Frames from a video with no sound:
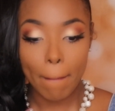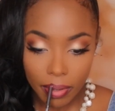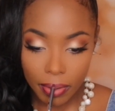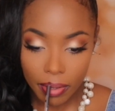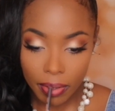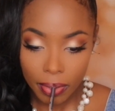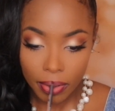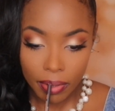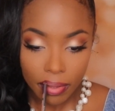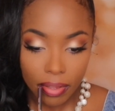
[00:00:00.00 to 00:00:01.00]
This is
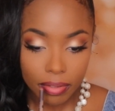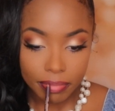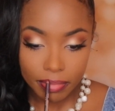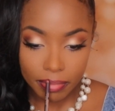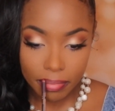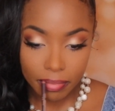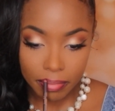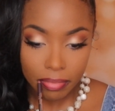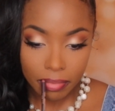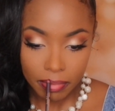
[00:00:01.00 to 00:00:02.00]
Cyber World by MAC,
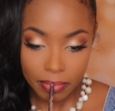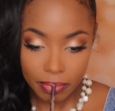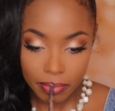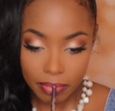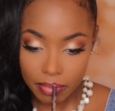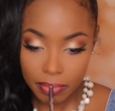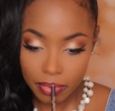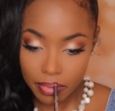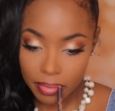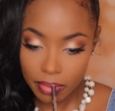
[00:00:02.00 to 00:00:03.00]

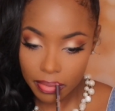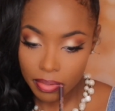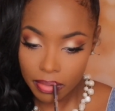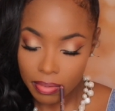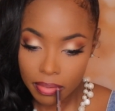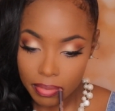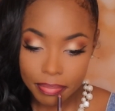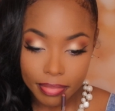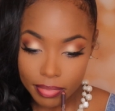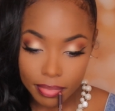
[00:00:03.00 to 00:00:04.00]
in case you want me to
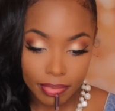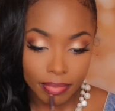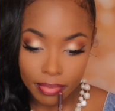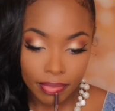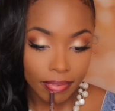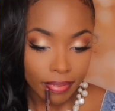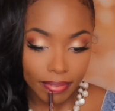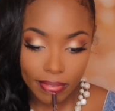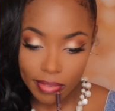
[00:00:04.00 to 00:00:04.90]
repeat it again.